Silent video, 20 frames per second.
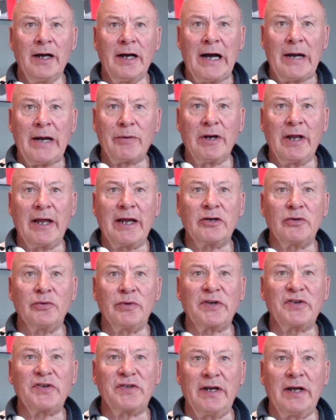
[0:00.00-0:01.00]
I would like to
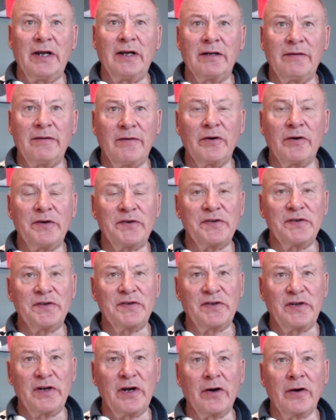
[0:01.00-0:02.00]
extend a very
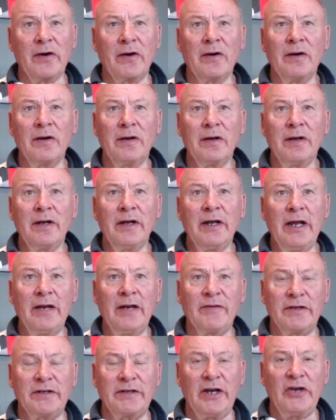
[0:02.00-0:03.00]
sincere
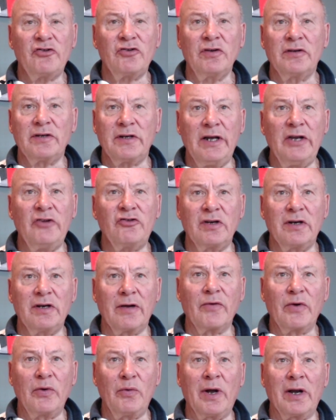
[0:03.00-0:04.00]
invitation to each and
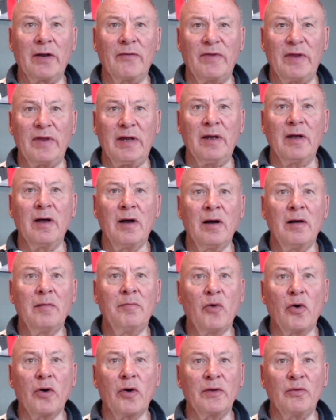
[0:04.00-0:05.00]
every one of the
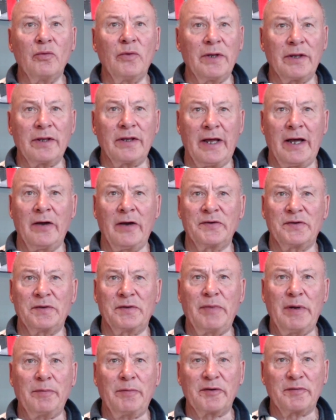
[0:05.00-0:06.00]
more than 1,000
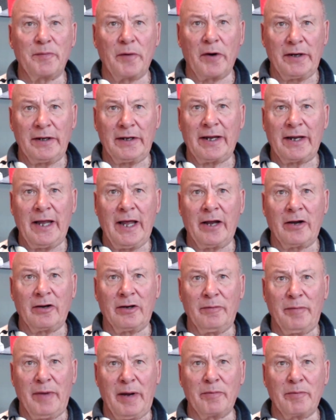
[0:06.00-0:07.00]
People's Party of
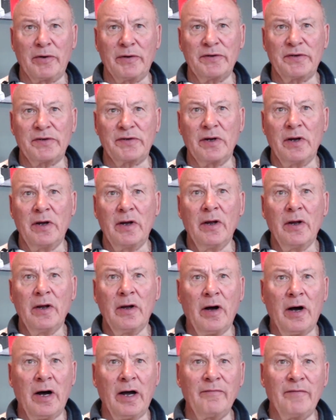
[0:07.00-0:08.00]
Canada members
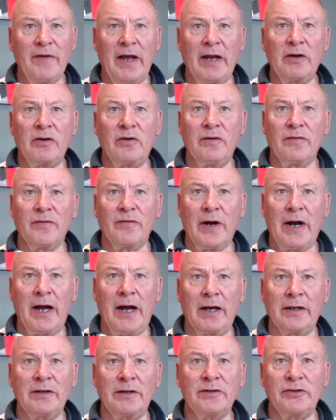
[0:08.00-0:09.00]
on Vancouver
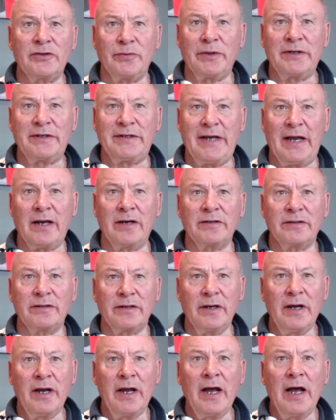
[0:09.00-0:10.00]
Island to attend
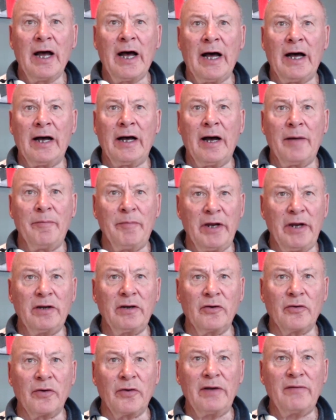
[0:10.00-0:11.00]
uh, a meet
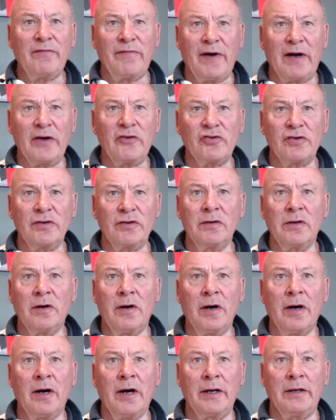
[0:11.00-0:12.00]
and greet function
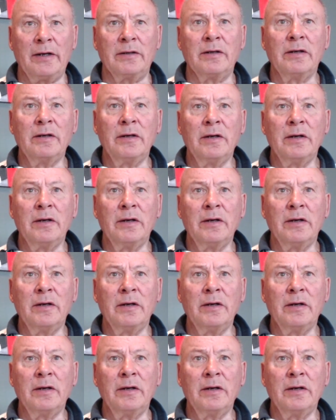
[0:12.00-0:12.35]
on